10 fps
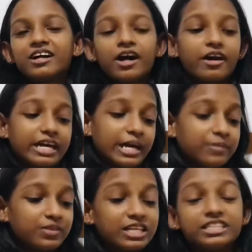Okay,
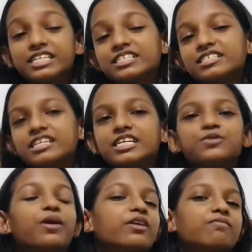this is
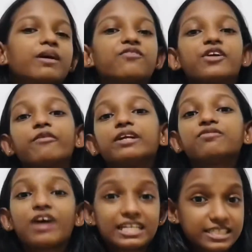one of my favorite
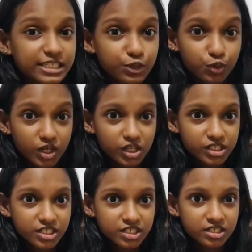fantasy
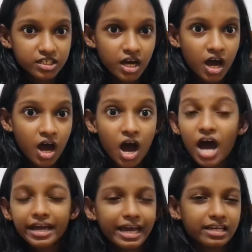worlds.
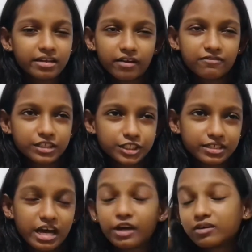I hate non-fiction,
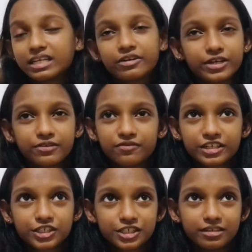I only read
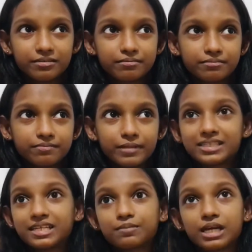fiction. But
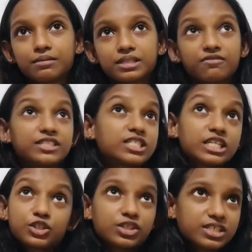sometimes if it's
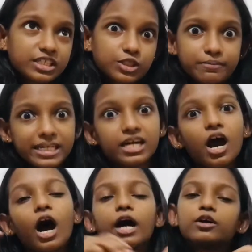interesting to me,
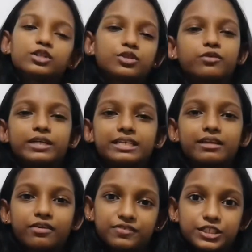I also read
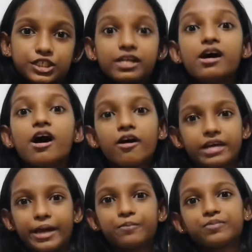non-fiction.
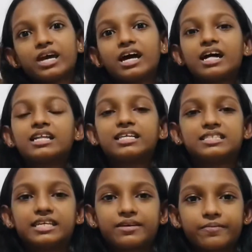Okay, let's
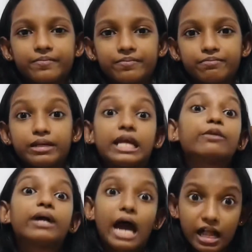see. But
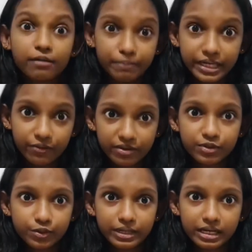anyway, I'll be
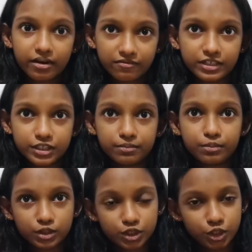reviewing non-fiction
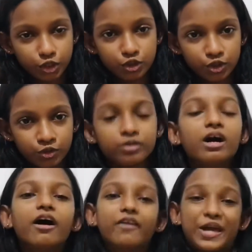books to you too.
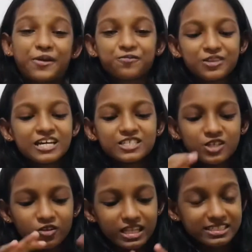Okay,
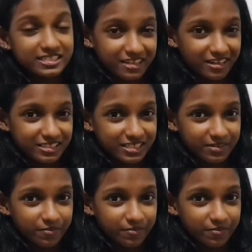so let's start.